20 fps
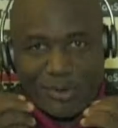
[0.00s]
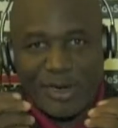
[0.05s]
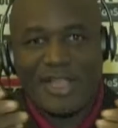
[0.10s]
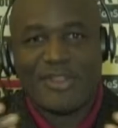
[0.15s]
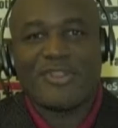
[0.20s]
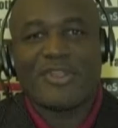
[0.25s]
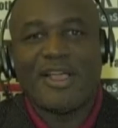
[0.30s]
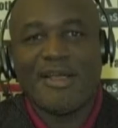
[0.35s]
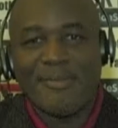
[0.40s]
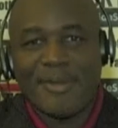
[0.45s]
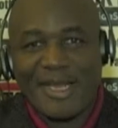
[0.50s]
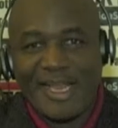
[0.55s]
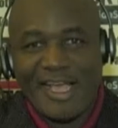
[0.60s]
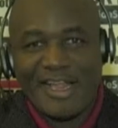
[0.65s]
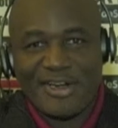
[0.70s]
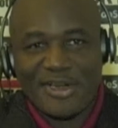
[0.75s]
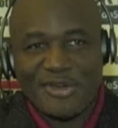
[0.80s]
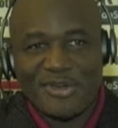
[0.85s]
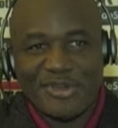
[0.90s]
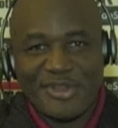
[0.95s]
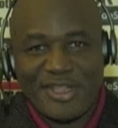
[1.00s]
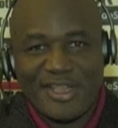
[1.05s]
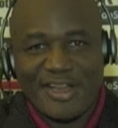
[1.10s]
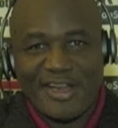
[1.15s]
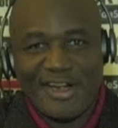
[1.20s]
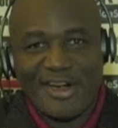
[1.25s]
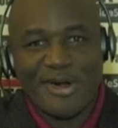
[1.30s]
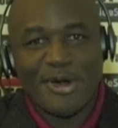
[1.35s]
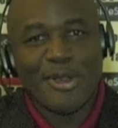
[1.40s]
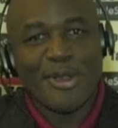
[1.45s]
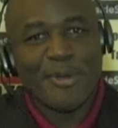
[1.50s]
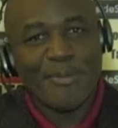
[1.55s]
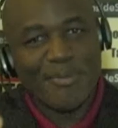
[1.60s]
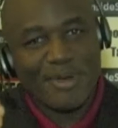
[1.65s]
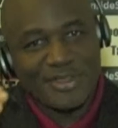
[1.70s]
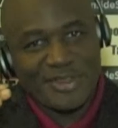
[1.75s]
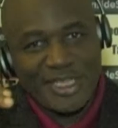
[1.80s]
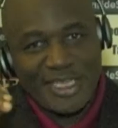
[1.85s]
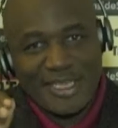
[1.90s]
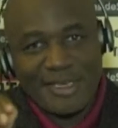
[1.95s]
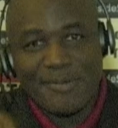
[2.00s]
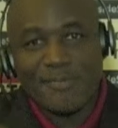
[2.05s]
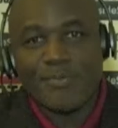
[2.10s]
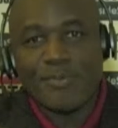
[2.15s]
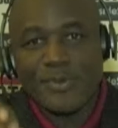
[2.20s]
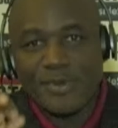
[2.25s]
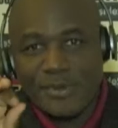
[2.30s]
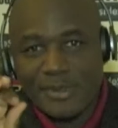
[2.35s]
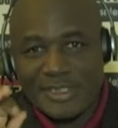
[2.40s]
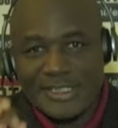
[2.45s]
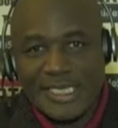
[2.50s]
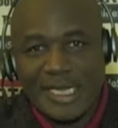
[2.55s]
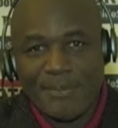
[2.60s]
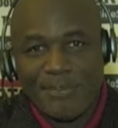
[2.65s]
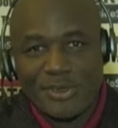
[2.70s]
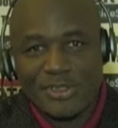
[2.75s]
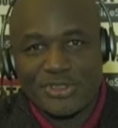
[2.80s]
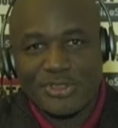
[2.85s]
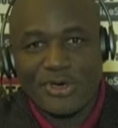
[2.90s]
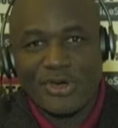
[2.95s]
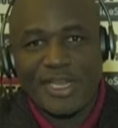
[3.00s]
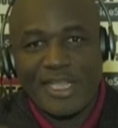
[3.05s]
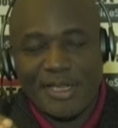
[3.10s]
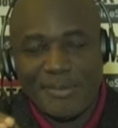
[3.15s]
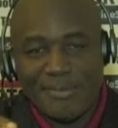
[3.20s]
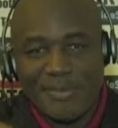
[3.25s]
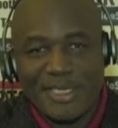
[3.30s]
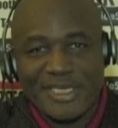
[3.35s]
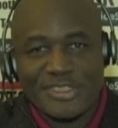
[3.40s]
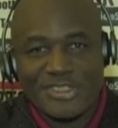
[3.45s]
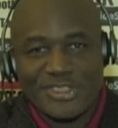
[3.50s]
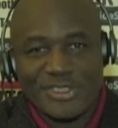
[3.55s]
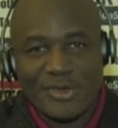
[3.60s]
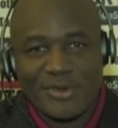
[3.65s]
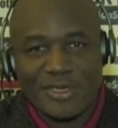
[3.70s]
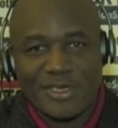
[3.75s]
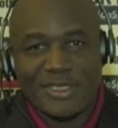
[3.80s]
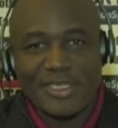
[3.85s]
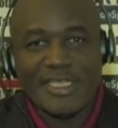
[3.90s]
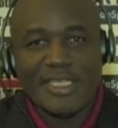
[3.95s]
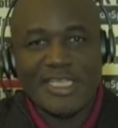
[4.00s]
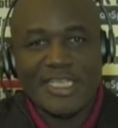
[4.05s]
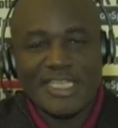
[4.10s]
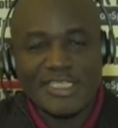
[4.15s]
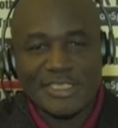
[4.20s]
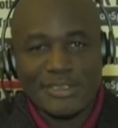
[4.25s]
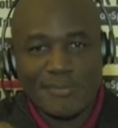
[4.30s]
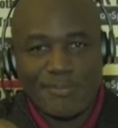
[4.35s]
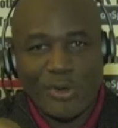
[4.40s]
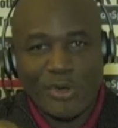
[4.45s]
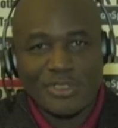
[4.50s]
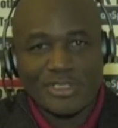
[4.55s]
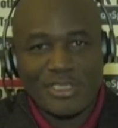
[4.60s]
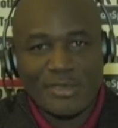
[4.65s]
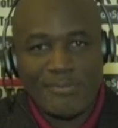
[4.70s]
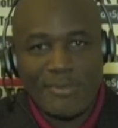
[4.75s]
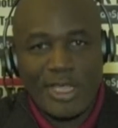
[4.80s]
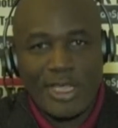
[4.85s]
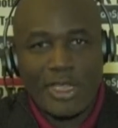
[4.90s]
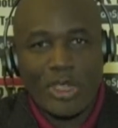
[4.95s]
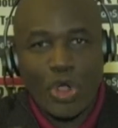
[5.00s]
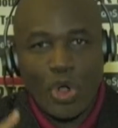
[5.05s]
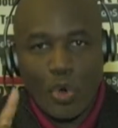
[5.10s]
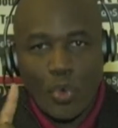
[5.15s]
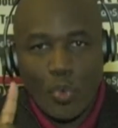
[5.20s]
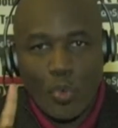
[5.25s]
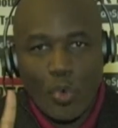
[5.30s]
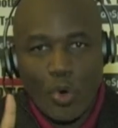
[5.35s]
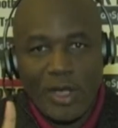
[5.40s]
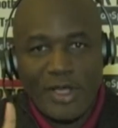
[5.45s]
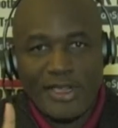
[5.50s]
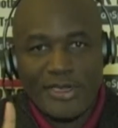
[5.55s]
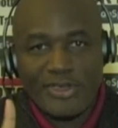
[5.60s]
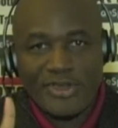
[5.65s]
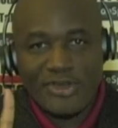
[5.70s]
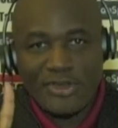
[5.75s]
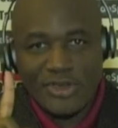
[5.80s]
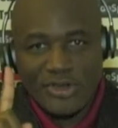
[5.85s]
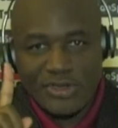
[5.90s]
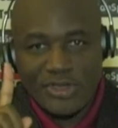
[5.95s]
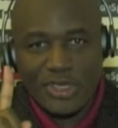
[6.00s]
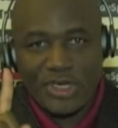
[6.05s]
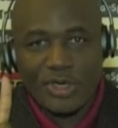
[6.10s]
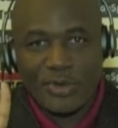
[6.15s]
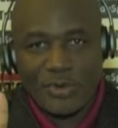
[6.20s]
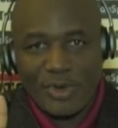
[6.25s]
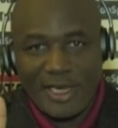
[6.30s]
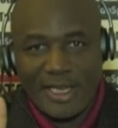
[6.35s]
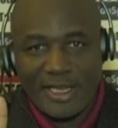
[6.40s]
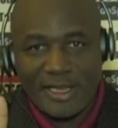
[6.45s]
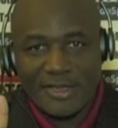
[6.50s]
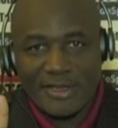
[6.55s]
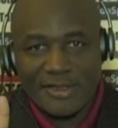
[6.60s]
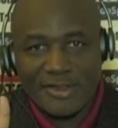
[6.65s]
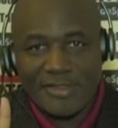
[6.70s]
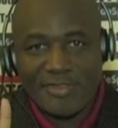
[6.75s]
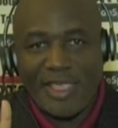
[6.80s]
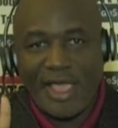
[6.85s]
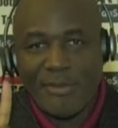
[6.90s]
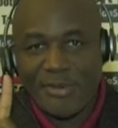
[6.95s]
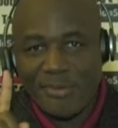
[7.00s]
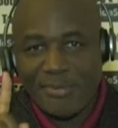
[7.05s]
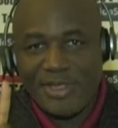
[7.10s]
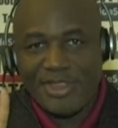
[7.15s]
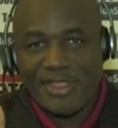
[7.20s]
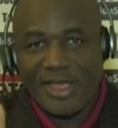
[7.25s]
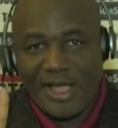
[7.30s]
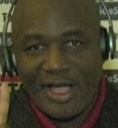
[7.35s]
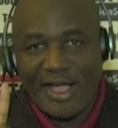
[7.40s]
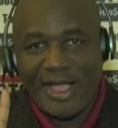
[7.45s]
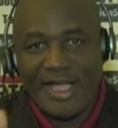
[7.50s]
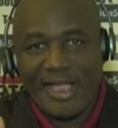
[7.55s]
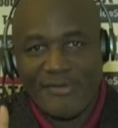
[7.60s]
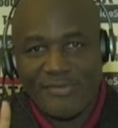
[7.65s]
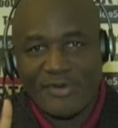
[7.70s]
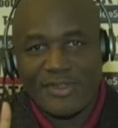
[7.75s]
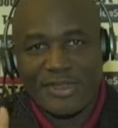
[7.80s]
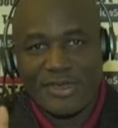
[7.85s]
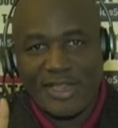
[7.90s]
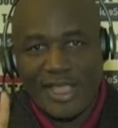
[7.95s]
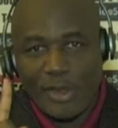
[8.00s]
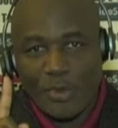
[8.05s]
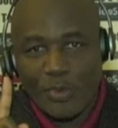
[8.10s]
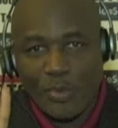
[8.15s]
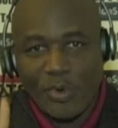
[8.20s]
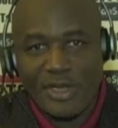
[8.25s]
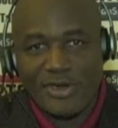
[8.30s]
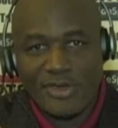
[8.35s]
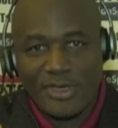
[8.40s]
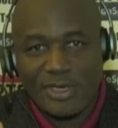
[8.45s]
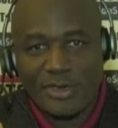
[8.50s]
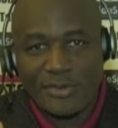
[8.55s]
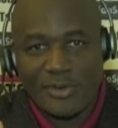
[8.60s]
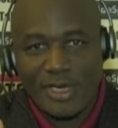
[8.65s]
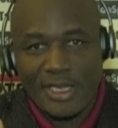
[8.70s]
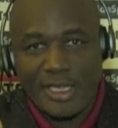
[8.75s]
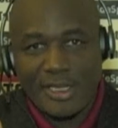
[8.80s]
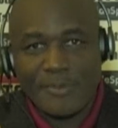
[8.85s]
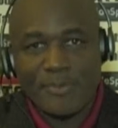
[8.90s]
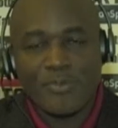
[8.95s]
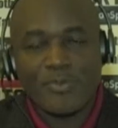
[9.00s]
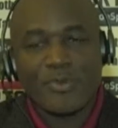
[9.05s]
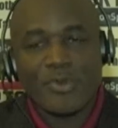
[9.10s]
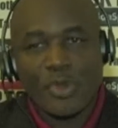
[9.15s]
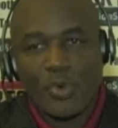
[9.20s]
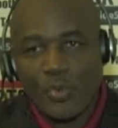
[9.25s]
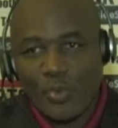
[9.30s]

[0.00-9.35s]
the breath coming out into the air. But the temperature in Minnesota is supposed to be 1 degree. That will be the high for the day. 1 degree.